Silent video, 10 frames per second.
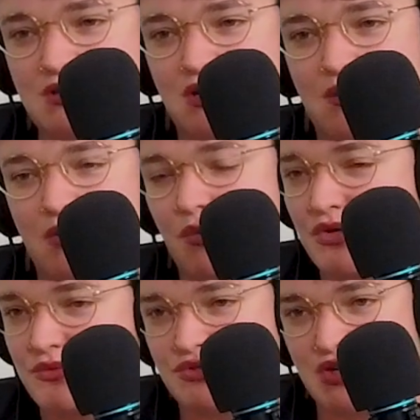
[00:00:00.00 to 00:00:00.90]
I
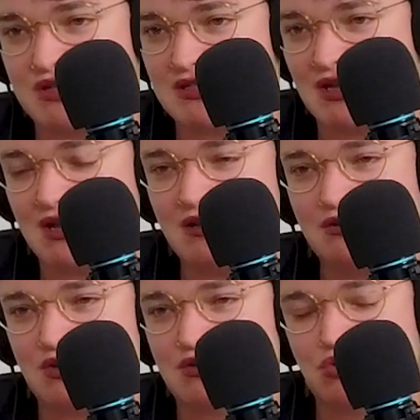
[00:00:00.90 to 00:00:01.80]
worked with JTA,
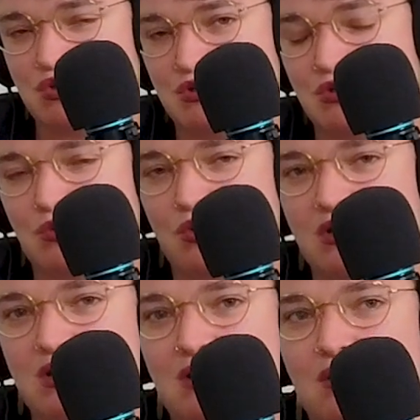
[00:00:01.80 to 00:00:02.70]
Jackson Transit
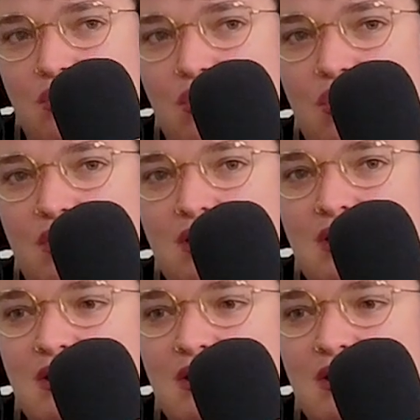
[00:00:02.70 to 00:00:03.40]
Authority, on